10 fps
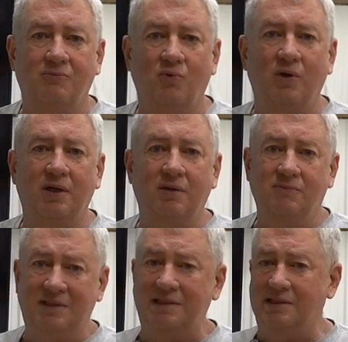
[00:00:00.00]
wing,
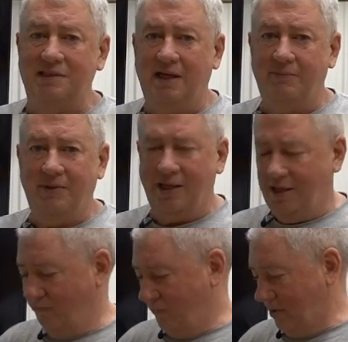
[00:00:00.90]
well, it's not a
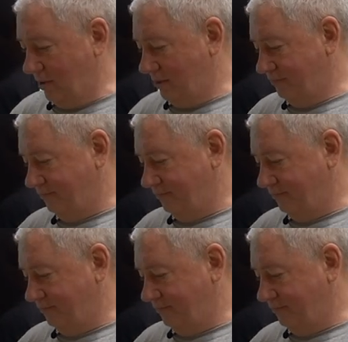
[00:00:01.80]
benign event.